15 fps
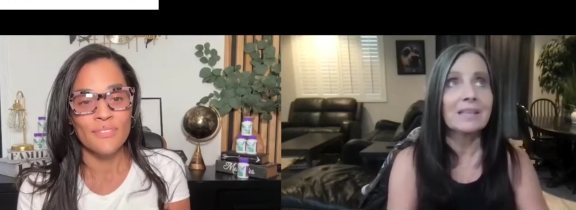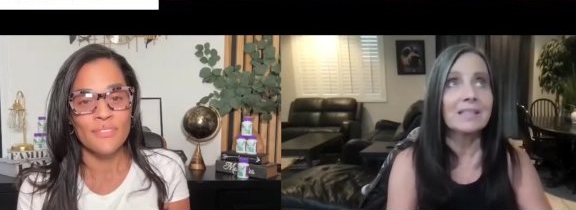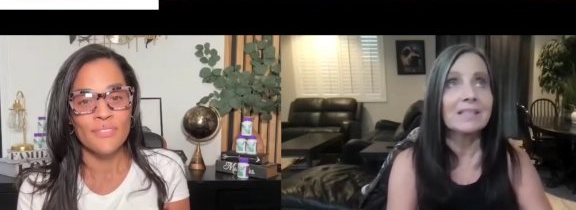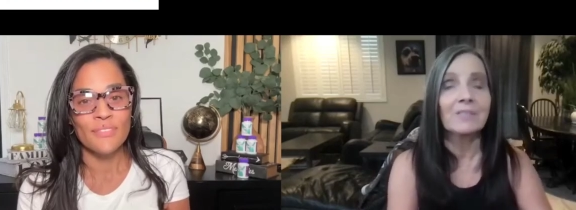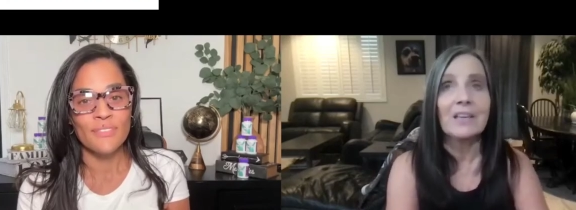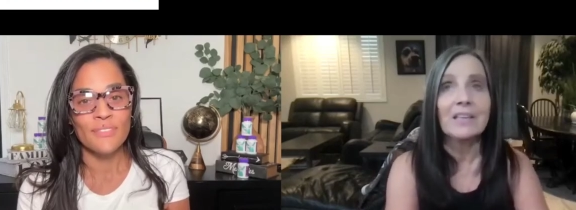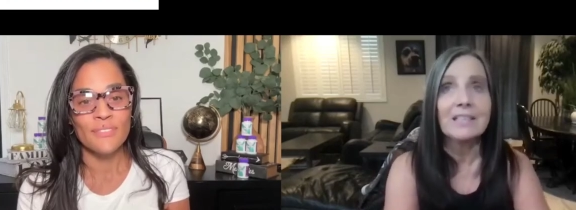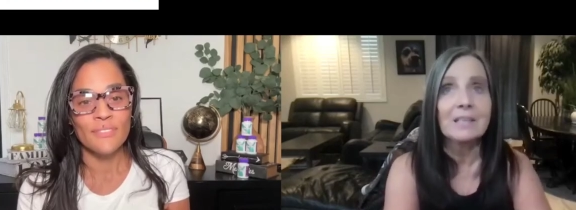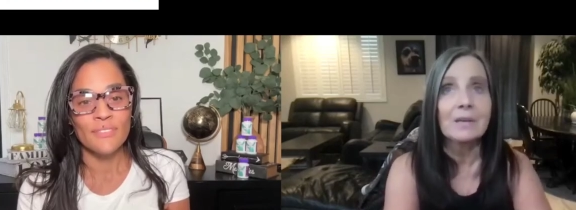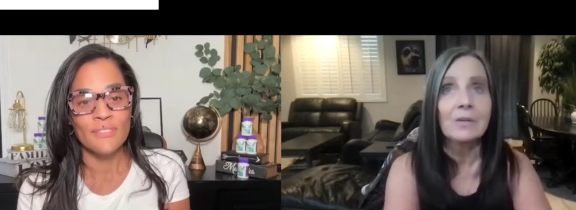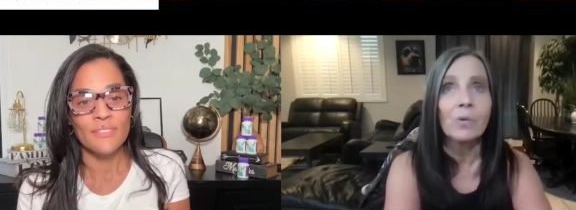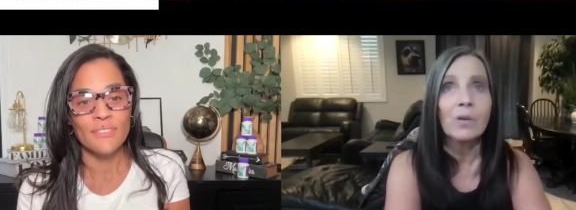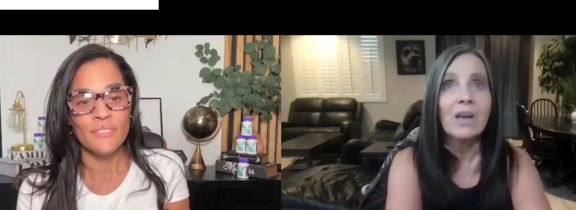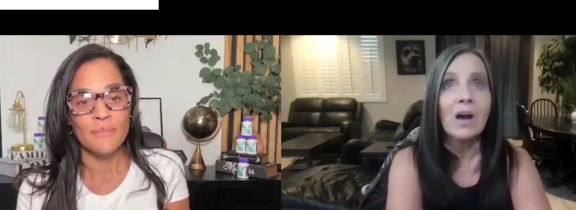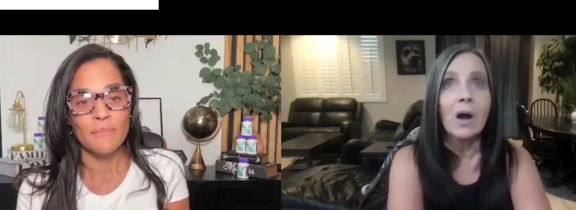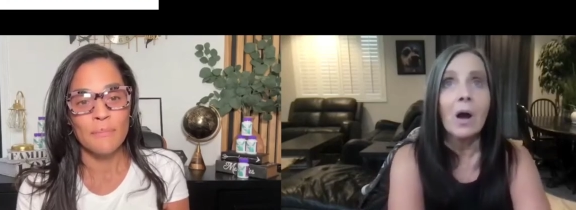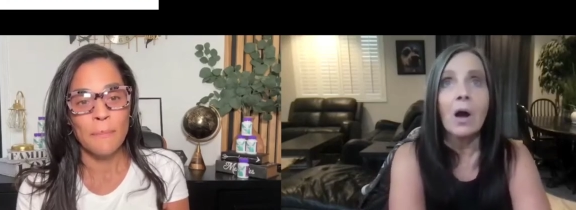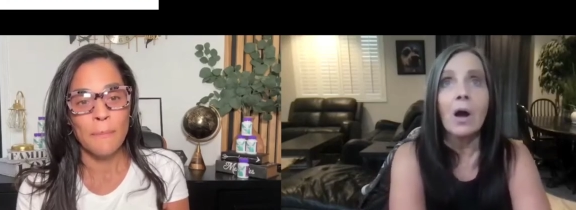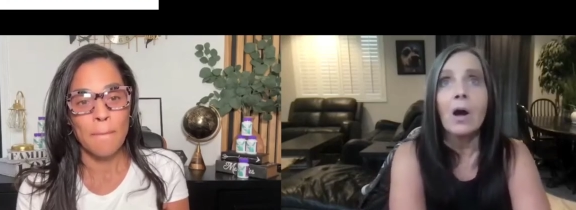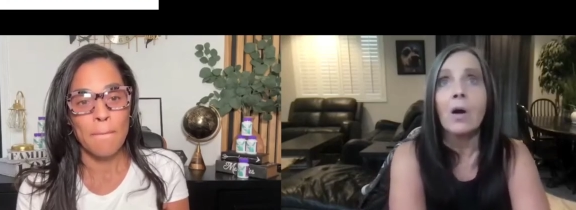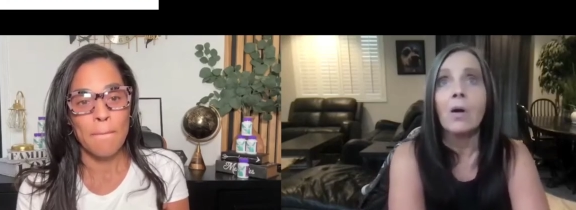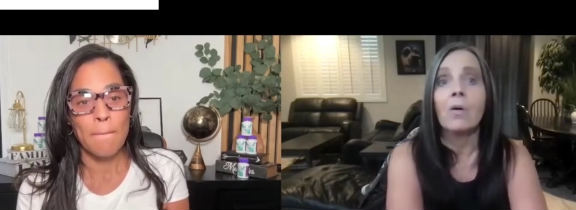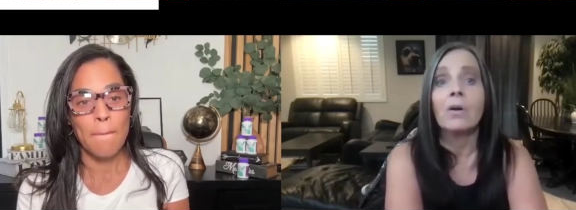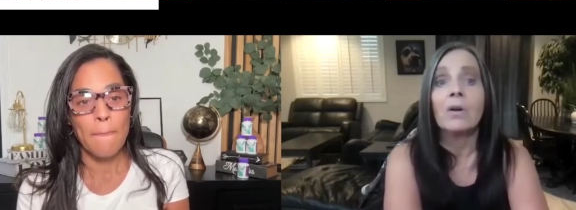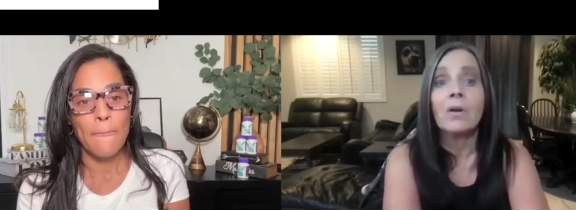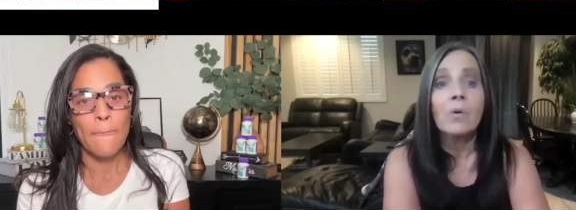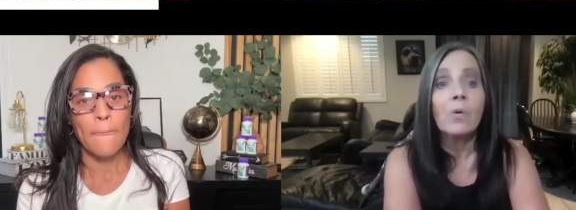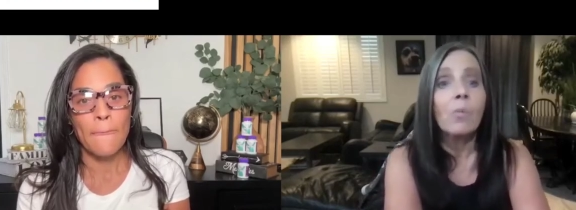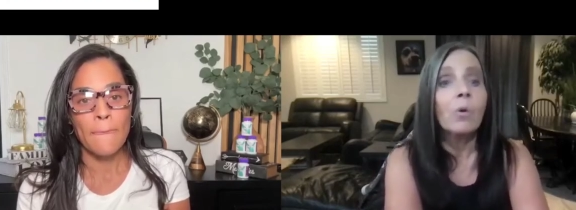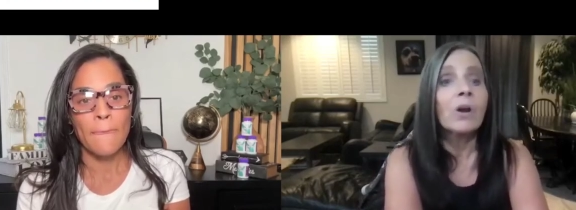Speaker 1: let's face it, we all
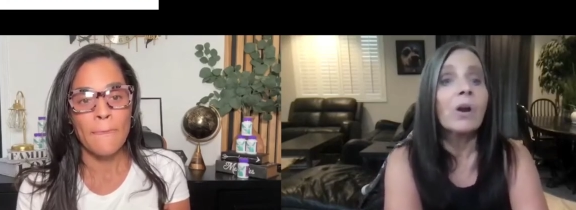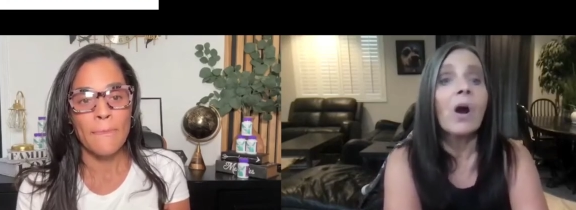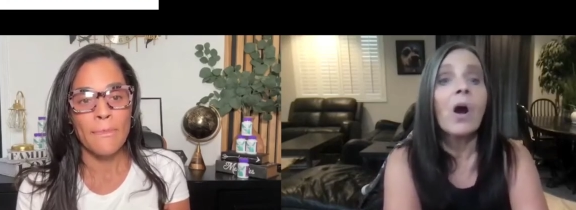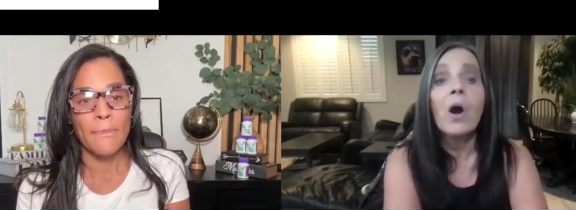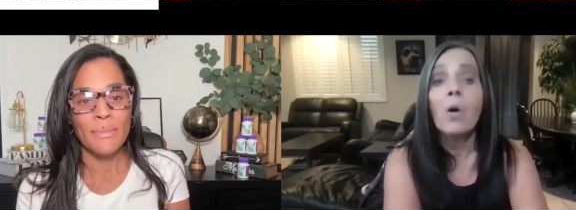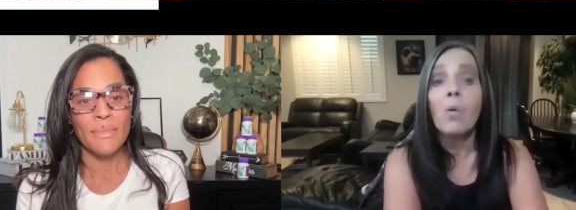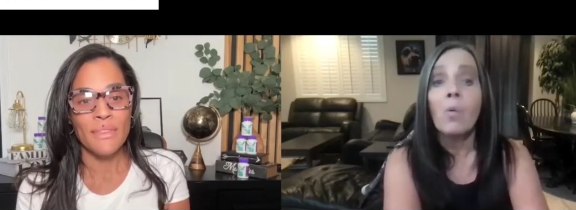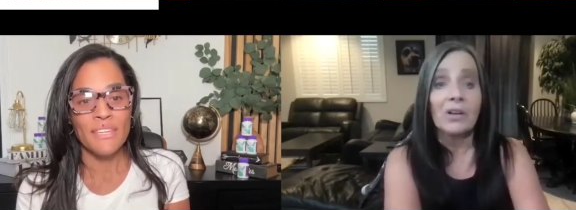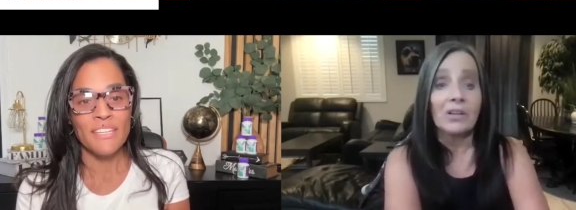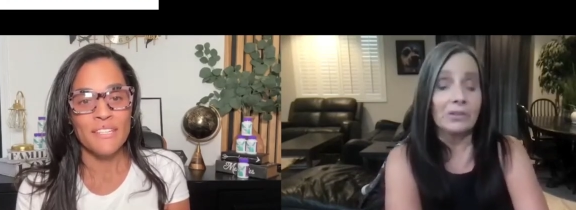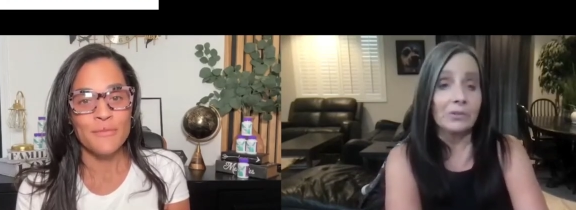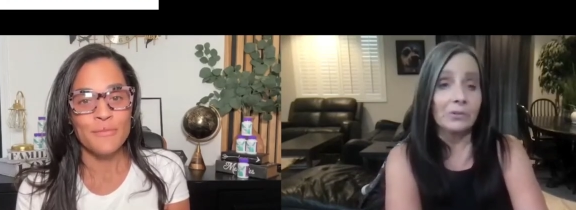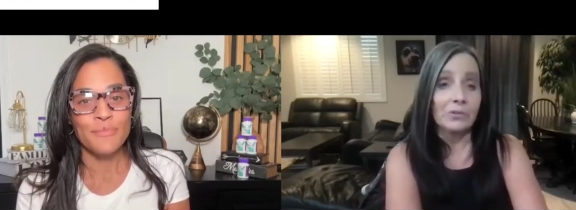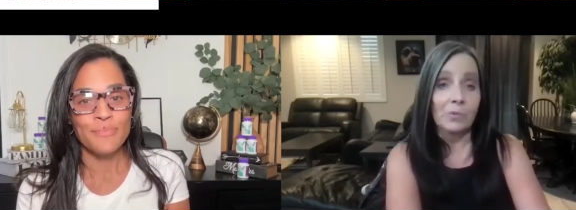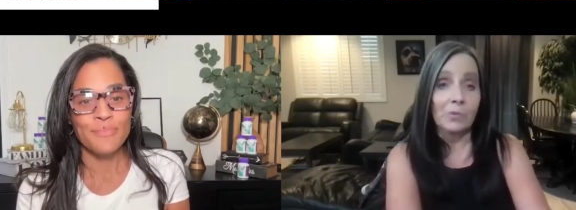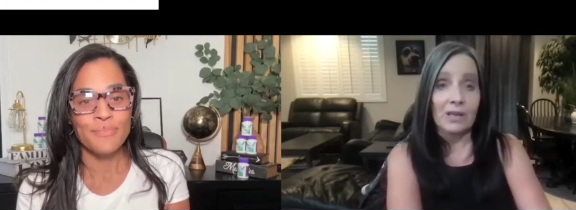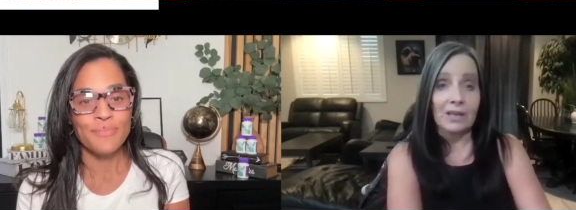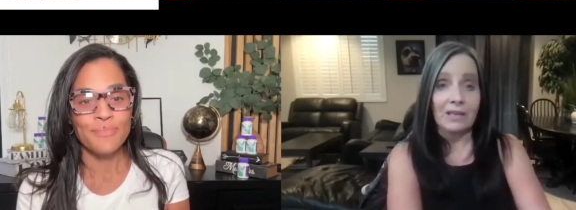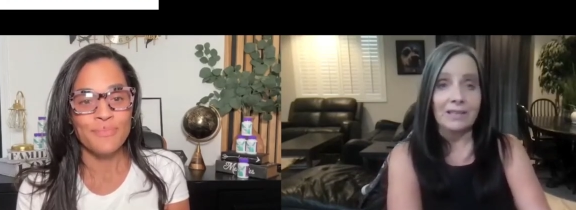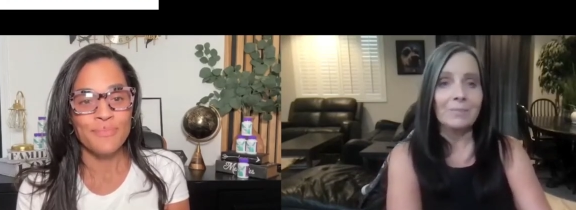we all want to lose weight.